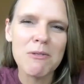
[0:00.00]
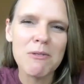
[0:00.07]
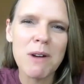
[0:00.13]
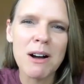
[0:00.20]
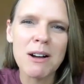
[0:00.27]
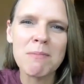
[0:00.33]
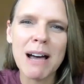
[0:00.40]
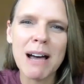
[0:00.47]

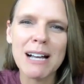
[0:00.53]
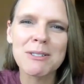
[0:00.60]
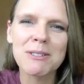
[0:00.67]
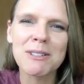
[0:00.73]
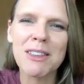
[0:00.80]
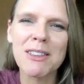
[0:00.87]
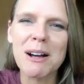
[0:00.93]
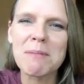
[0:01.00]
Welcome back to
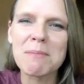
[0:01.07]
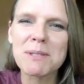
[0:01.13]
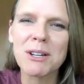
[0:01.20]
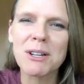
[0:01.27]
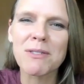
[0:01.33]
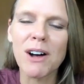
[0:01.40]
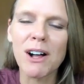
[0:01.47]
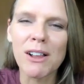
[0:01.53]
another episode
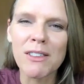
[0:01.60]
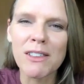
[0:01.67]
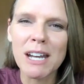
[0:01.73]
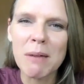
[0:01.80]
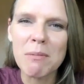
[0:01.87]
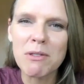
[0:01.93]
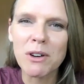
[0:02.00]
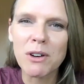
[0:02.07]
of All in the
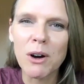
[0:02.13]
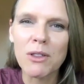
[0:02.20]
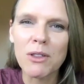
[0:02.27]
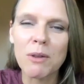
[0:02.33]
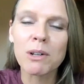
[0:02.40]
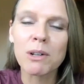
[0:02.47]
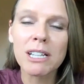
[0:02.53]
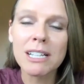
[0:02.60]
Name of Growth.
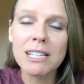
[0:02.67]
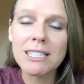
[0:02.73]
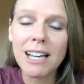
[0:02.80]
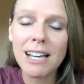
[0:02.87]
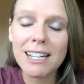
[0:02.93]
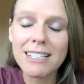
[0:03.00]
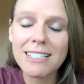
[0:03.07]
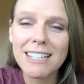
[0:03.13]
I'm really
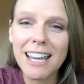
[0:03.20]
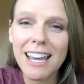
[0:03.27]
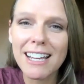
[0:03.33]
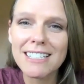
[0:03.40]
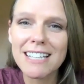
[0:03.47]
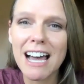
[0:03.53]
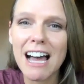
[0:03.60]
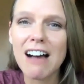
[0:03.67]
excited today
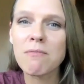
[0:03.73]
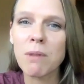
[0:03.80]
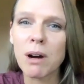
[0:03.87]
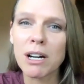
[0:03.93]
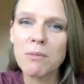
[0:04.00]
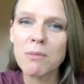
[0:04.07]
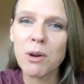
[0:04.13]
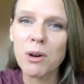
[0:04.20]
to have
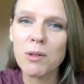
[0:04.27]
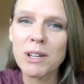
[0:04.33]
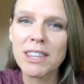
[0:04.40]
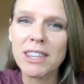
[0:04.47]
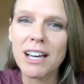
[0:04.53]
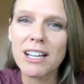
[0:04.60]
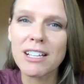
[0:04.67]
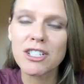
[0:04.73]
Marnye Moore with
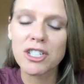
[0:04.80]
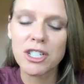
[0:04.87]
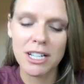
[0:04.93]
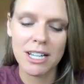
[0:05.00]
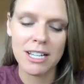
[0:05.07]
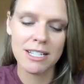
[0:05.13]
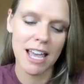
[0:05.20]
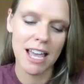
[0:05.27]
us. She
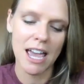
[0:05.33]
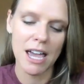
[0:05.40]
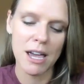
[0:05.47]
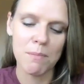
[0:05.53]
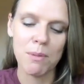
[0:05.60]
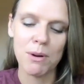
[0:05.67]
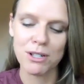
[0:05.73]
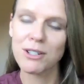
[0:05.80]
is a
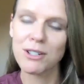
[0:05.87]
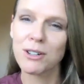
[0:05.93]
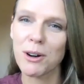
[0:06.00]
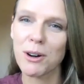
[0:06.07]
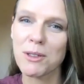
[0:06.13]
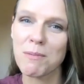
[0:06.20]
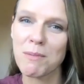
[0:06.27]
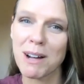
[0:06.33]
personal
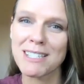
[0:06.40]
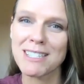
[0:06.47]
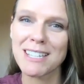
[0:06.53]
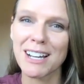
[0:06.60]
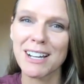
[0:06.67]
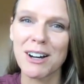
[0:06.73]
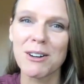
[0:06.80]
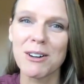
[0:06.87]
growth and
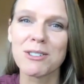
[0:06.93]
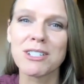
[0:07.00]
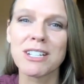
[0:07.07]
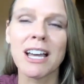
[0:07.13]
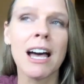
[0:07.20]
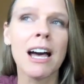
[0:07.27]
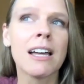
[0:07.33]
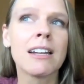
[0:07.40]
mindset coach.
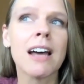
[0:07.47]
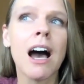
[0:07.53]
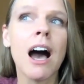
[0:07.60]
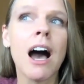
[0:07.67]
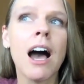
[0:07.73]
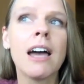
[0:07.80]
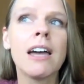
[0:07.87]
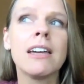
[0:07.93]
And
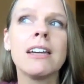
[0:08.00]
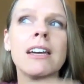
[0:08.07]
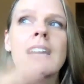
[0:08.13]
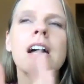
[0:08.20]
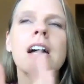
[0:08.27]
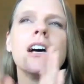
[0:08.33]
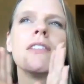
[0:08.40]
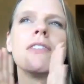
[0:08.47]

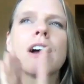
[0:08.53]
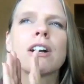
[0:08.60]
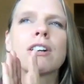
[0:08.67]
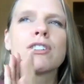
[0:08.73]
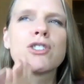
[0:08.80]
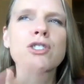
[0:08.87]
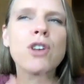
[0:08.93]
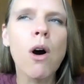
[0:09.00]
there are
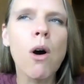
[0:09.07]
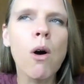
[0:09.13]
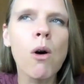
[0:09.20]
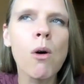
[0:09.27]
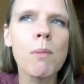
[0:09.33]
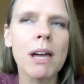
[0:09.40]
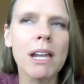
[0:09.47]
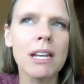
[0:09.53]
so
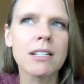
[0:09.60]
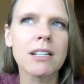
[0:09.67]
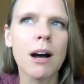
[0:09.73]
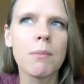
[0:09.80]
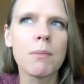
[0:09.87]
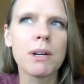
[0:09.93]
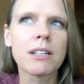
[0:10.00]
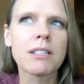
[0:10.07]
many
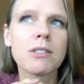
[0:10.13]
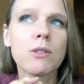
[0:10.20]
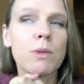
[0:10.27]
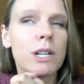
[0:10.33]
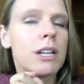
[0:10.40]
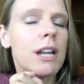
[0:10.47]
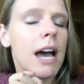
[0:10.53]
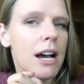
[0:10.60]
topics that we
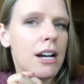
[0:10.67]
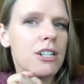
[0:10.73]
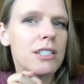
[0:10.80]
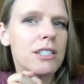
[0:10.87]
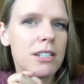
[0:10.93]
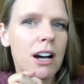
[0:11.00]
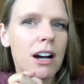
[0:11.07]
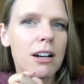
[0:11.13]
could actually
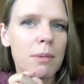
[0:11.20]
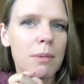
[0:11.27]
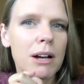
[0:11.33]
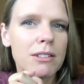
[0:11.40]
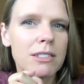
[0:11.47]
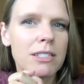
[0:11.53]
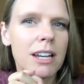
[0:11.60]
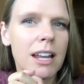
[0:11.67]
talk
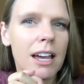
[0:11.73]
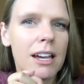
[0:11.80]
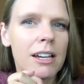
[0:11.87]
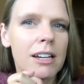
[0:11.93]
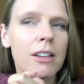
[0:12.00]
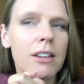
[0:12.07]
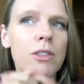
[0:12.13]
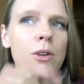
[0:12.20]
about
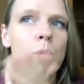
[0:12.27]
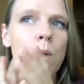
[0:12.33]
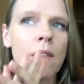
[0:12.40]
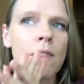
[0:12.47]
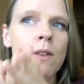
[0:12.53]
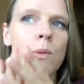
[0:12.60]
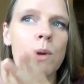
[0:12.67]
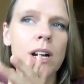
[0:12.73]
today. The one
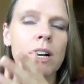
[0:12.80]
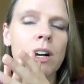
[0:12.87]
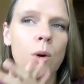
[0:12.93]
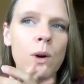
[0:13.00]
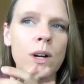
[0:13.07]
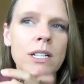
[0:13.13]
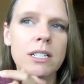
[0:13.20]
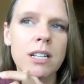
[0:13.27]
that we are
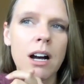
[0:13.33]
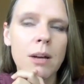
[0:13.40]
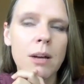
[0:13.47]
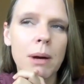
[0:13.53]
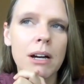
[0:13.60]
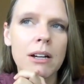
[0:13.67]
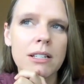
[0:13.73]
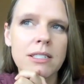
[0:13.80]
going to talk
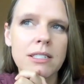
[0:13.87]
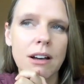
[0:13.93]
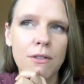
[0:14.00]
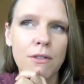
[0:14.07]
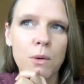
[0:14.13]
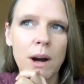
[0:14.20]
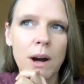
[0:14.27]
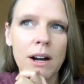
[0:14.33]
about is
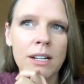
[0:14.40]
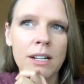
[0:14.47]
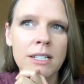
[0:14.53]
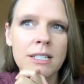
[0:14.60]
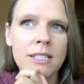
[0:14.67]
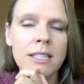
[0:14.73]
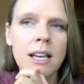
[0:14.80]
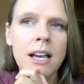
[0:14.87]

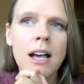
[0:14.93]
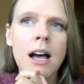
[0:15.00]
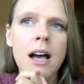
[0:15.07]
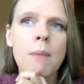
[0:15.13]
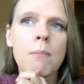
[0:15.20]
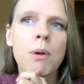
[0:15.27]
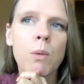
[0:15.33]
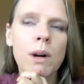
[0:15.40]
self-awareness.
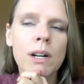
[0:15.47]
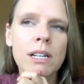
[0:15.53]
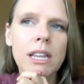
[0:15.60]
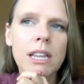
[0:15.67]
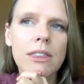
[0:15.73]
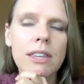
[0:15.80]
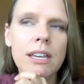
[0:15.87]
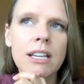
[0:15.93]
But one of
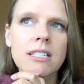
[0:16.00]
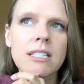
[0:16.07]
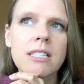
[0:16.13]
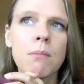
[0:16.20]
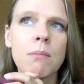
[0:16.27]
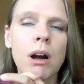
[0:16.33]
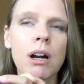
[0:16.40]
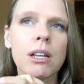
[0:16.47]
the things that
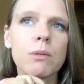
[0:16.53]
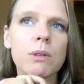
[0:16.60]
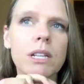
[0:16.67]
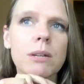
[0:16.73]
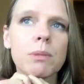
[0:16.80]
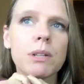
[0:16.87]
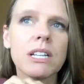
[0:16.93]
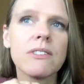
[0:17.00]
Marnye really
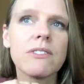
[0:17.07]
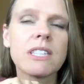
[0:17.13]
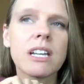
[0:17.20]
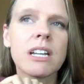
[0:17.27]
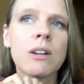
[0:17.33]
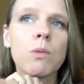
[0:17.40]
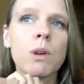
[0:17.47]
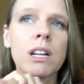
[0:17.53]
believes in,
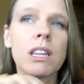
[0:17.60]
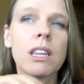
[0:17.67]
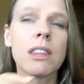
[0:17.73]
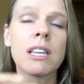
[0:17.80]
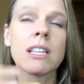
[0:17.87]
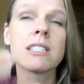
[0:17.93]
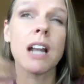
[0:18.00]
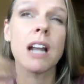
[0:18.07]
and one of the
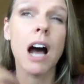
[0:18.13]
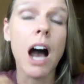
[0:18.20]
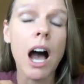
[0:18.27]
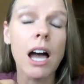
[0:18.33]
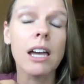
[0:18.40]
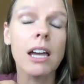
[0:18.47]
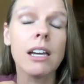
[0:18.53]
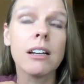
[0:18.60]
things that
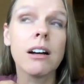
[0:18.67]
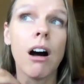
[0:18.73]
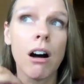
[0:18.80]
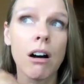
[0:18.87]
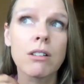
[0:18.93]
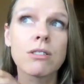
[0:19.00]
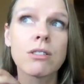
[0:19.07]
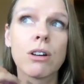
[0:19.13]
I
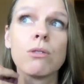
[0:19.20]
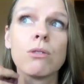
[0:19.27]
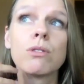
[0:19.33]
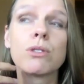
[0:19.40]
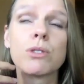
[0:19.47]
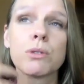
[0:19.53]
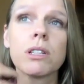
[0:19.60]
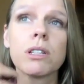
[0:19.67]
also
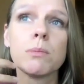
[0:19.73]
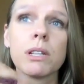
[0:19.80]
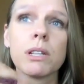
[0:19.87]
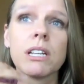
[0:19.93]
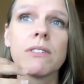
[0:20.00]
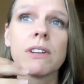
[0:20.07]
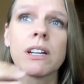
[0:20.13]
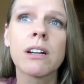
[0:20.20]
truly
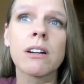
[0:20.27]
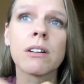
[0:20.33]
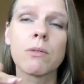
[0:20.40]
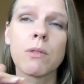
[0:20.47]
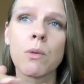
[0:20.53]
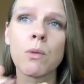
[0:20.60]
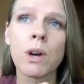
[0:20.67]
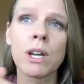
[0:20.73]
believe in, and
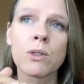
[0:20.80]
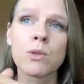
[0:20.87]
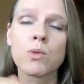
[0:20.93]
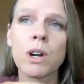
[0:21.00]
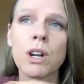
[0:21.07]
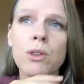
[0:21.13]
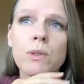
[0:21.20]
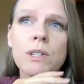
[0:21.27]
is
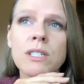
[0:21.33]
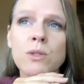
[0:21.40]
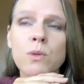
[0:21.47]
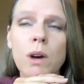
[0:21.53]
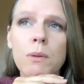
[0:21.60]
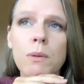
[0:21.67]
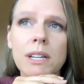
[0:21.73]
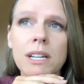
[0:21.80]
one of the reasons
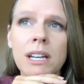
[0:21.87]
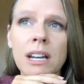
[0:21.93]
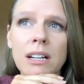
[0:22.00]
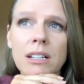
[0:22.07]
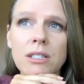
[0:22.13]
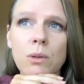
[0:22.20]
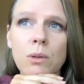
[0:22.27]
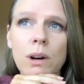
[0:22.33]
why we connect
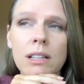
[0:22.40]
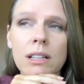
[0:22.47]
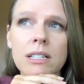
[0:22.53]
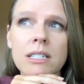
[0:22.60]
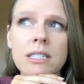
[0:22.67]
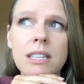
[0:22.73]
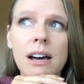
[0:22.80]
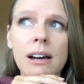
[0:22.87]
so well,
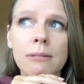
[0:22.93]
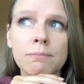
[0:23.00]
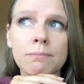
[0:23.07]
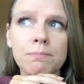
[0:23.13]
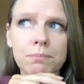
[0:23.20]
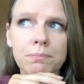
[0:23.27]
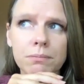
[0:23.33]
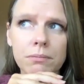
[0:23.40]
is that
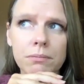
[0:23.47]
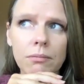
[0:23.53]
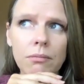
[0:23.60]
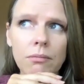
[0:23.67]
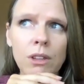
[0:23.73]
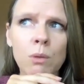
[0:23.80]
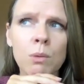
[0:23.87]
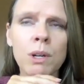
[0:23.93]

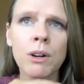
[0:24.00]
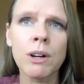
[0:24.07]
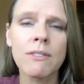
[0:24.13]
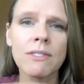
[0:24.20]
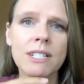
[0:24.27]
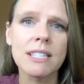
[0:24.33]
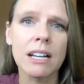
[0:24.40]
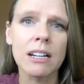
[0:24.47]
we don't have
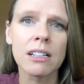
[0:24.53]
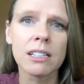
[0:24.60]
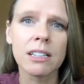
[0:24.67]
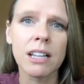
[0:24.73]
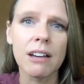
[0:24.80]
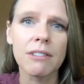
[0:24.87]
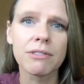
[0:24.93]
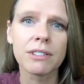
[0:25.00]
to settle in
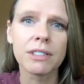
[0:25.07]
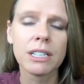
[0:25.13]
life